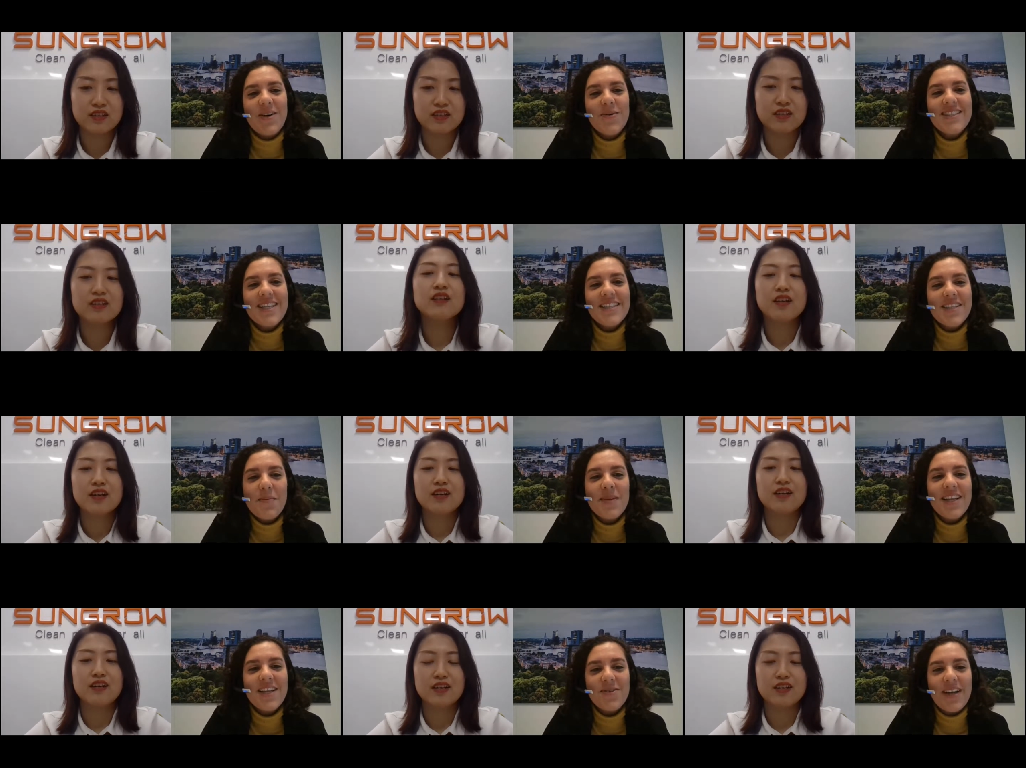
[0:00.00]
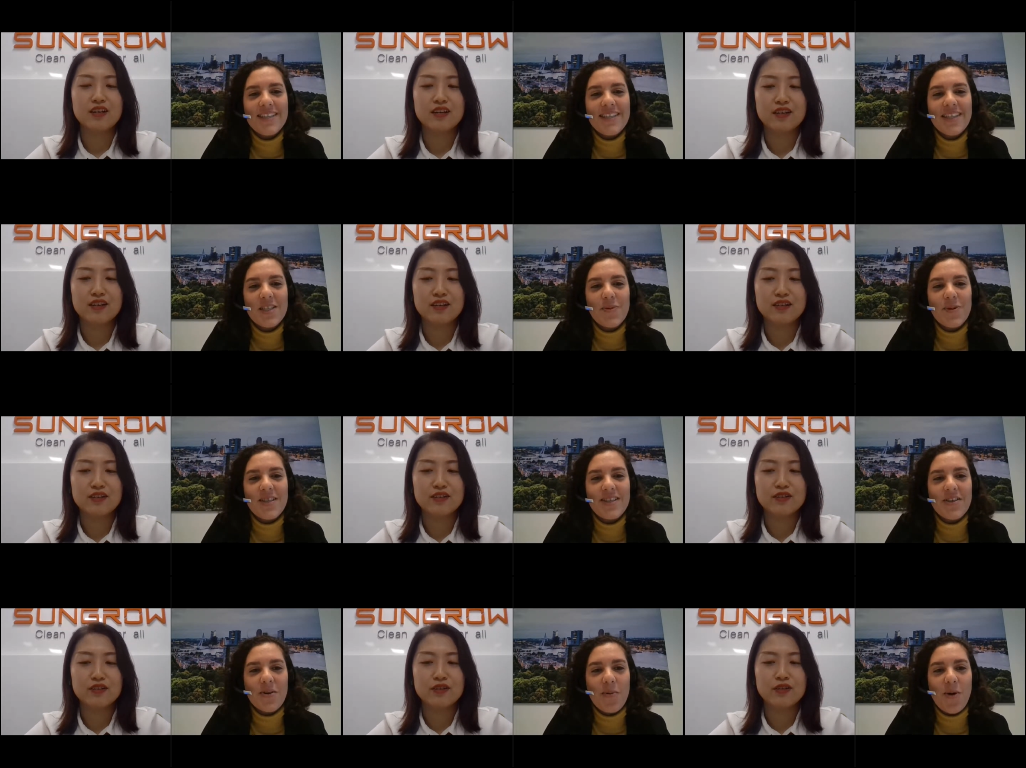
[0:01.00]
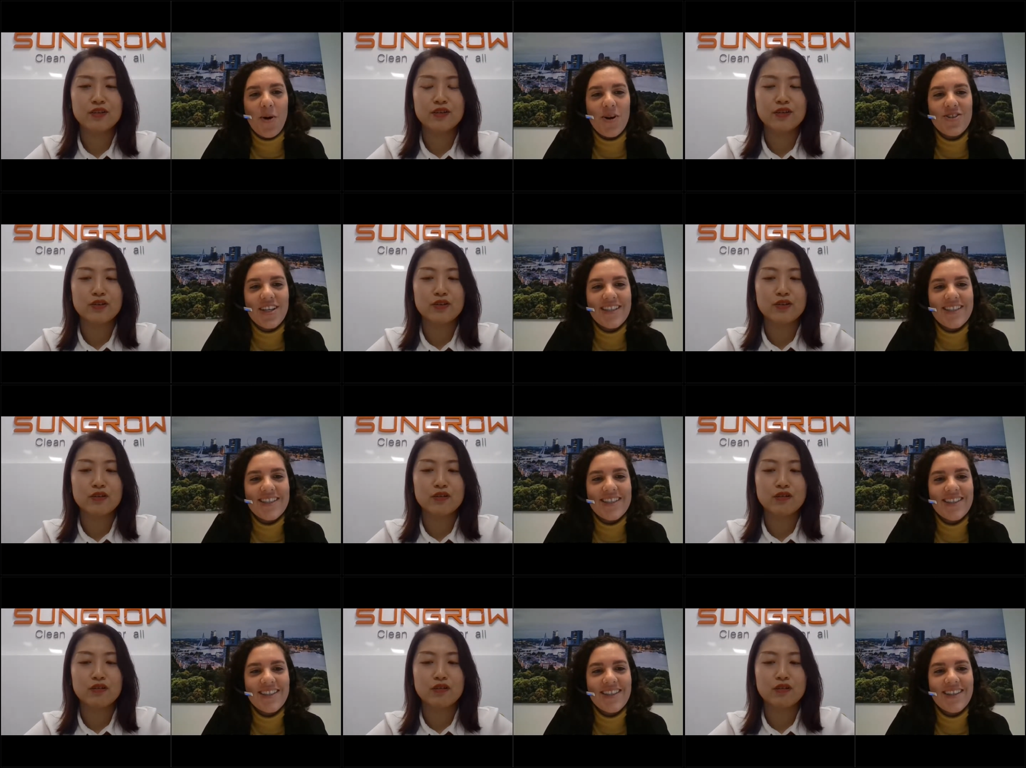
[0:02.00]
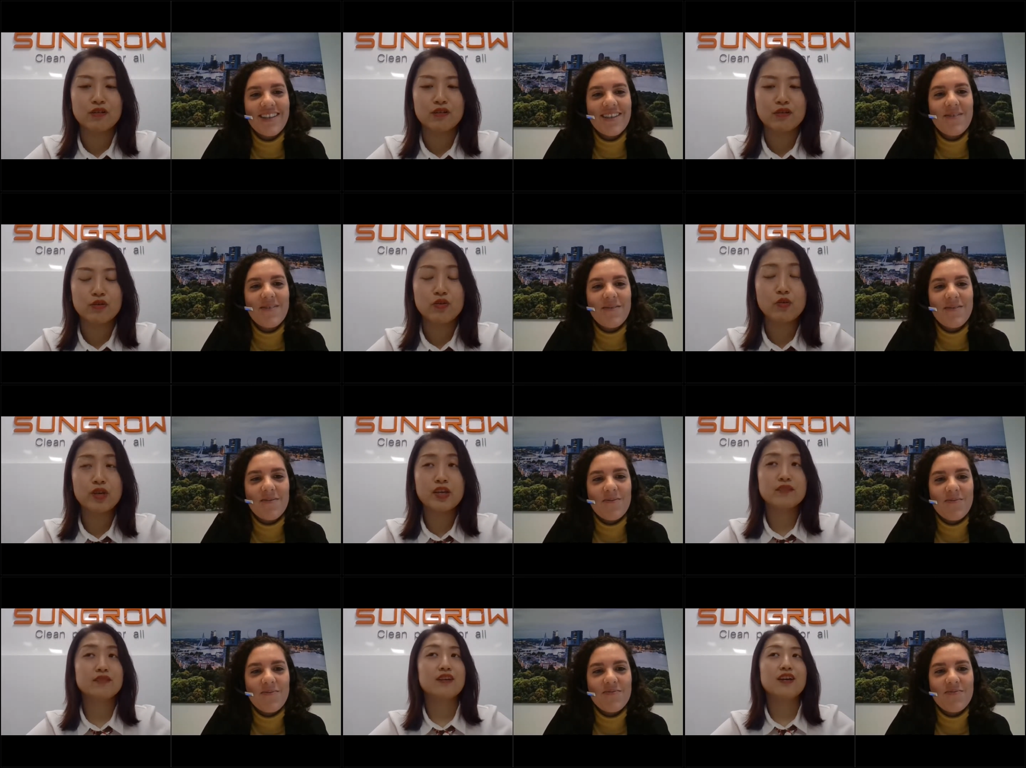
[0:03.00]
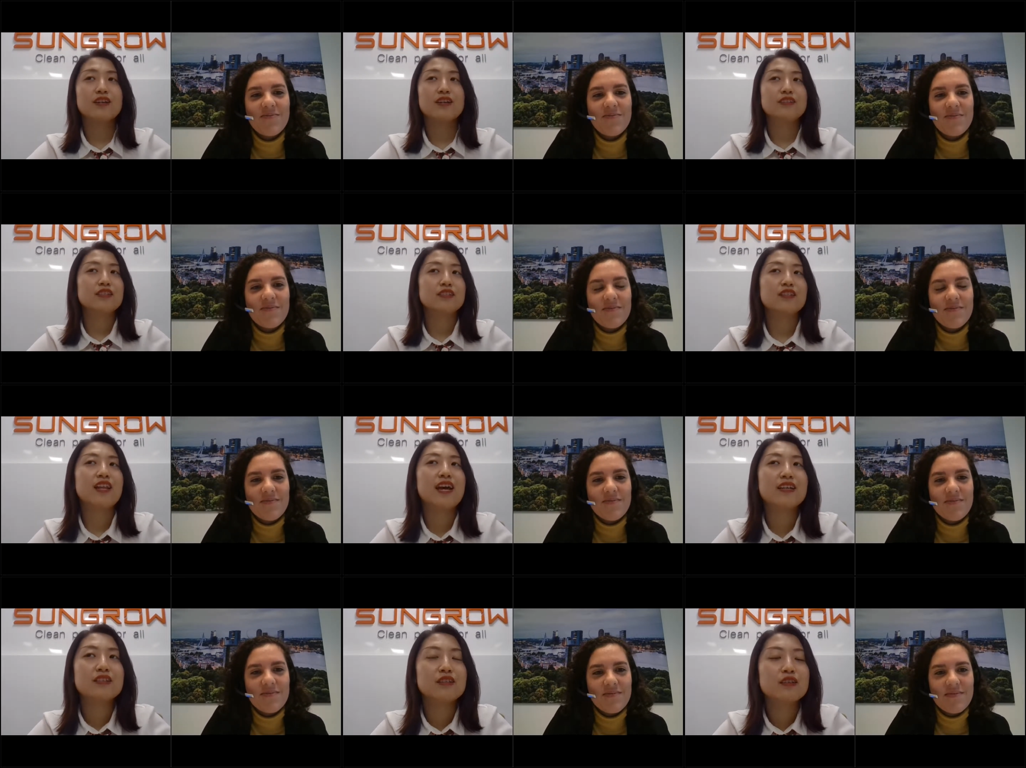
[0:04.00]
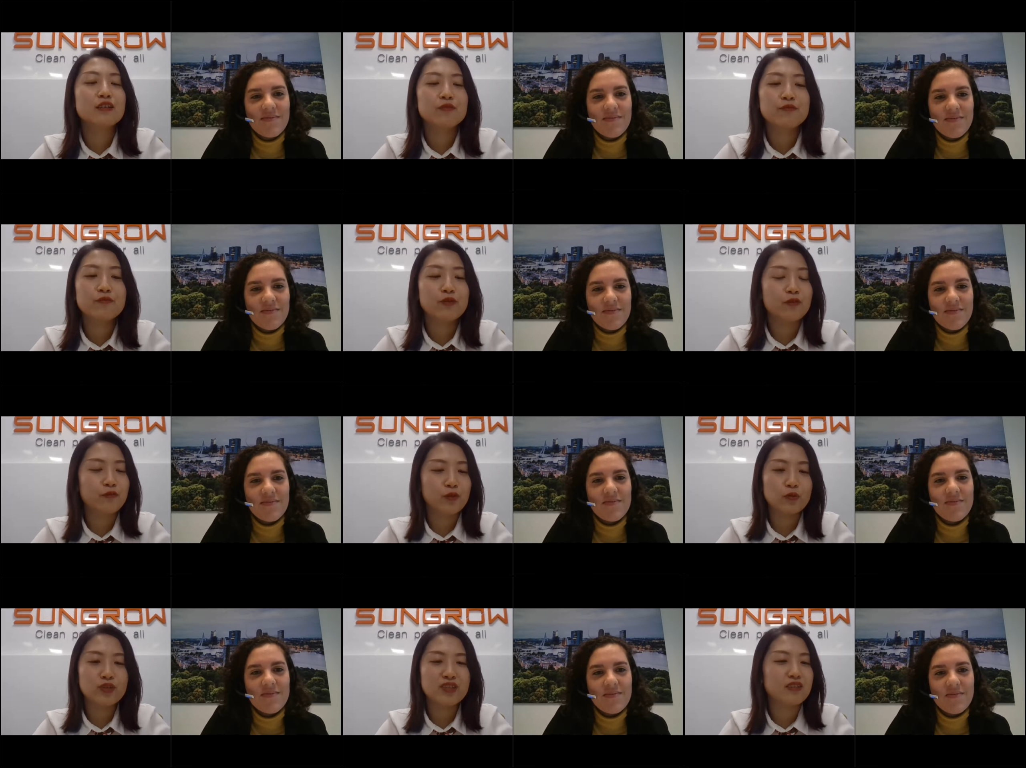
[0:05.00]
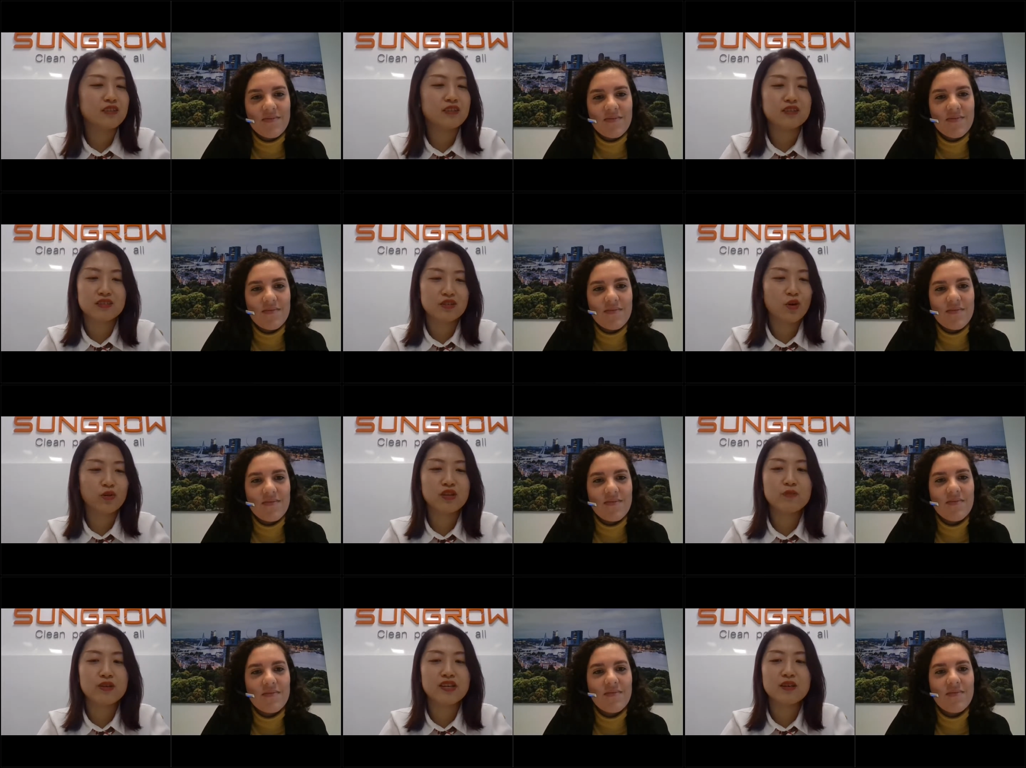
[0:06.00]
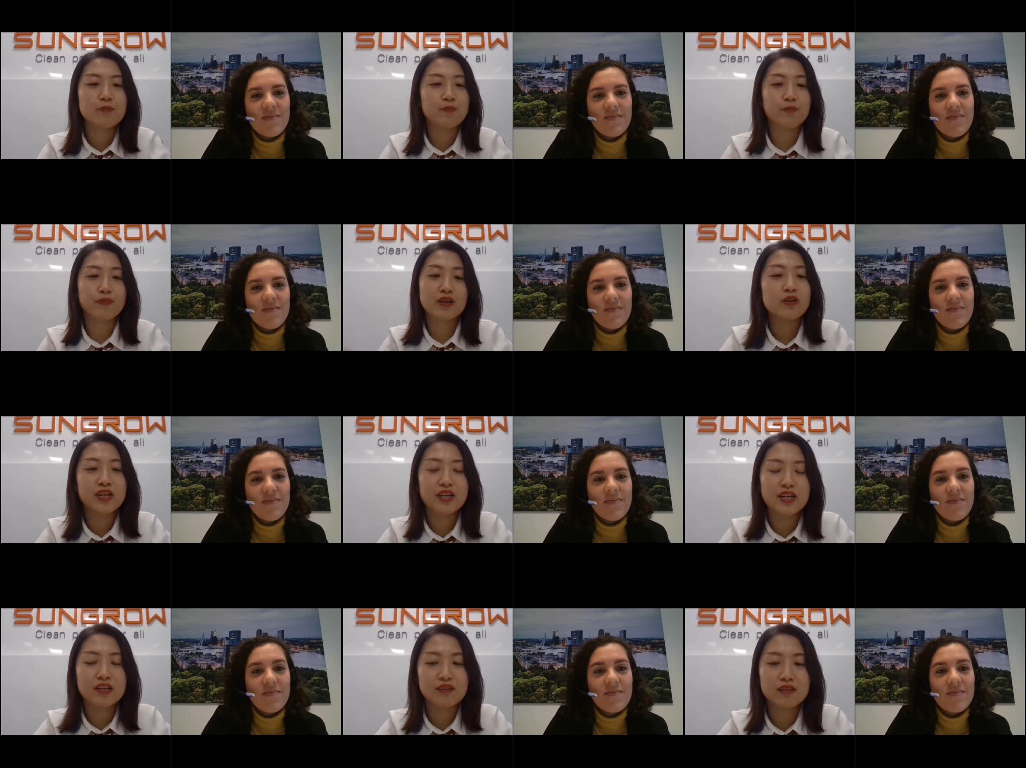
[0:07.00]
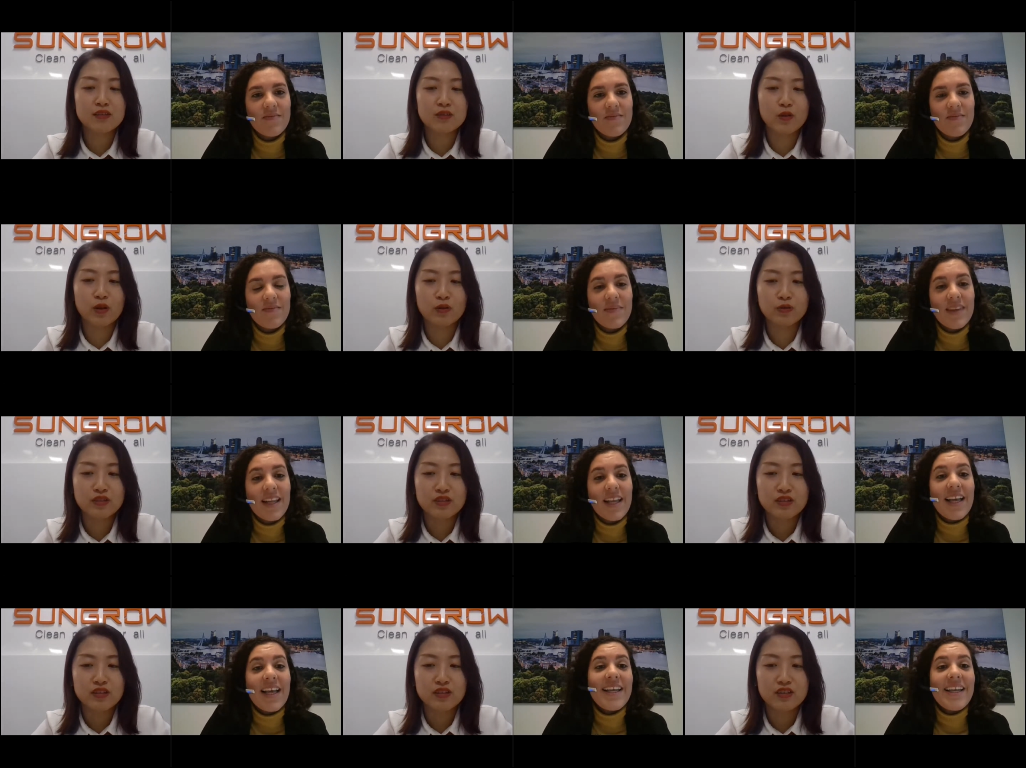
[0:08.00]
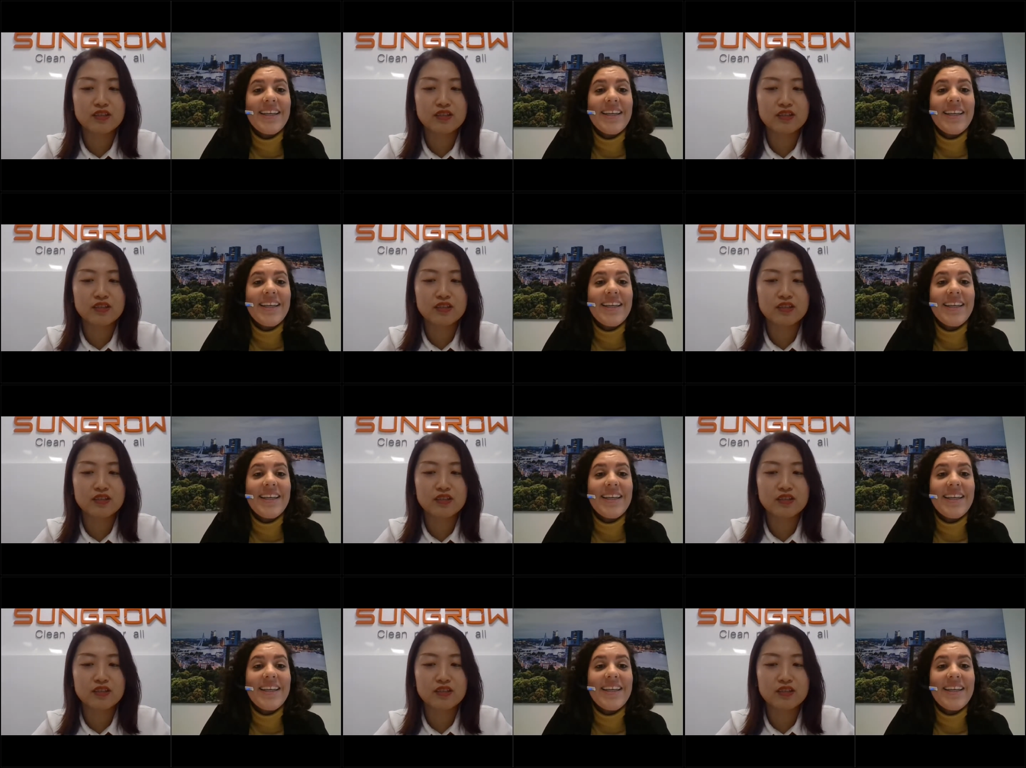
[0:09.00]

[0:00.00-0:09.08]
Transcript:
Speaker 1: Was that something that you guys experienced in your projects?
Speaker 2: You mean the just like the, the floating just totally be buried in the snow load? in the